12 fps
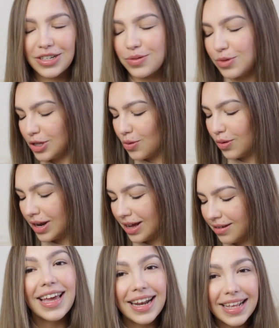I don't know what you call
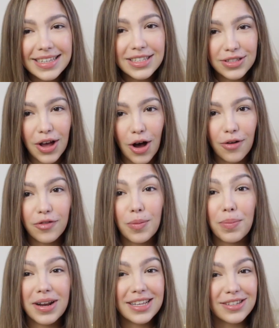it. It is soft,
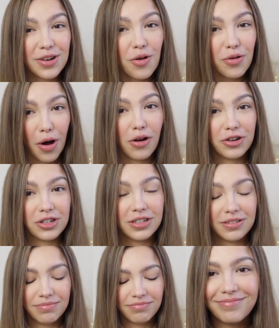but it's not
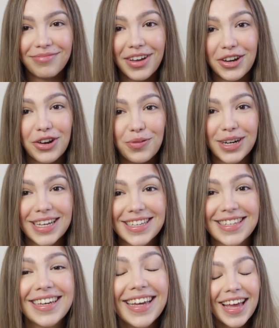cotton. I don't know what it
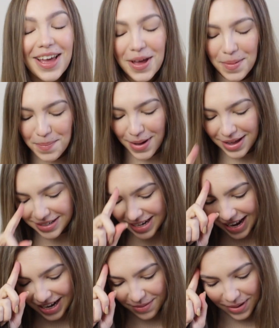is. But
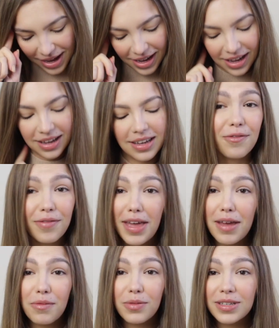anyway,
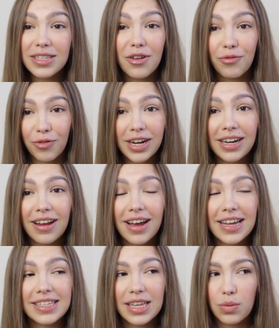fit was really
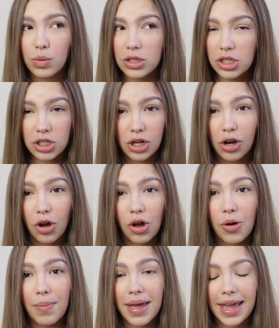nice. It wasn't too
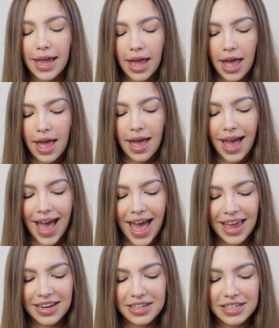long on me.
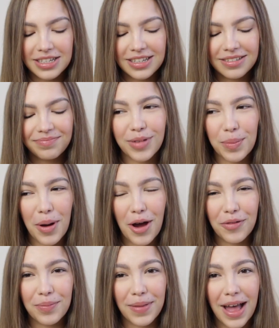And but
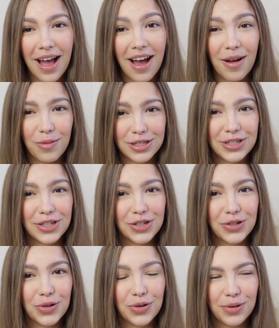apart from that, I wasn't too
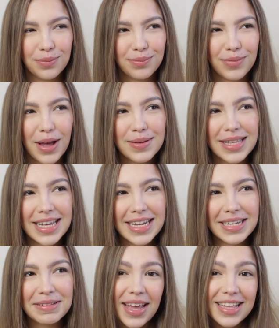sure. I was
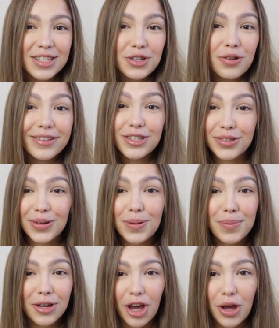like, it's not
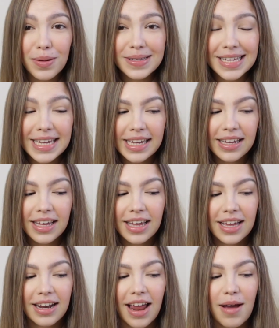super cozy.
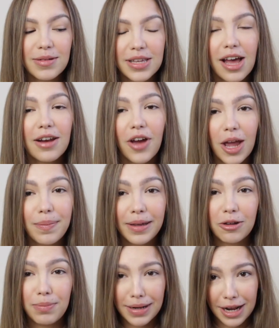Like I was kind of
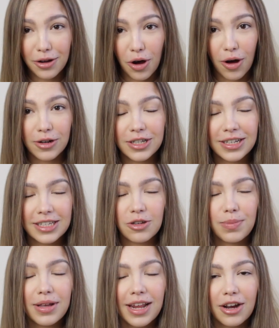hoping it would be like cotton because
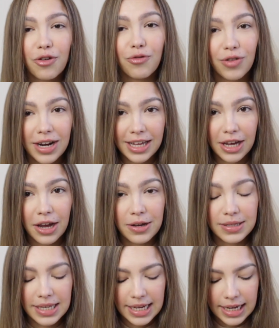it'd be like really
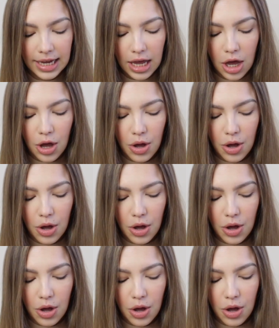cozy,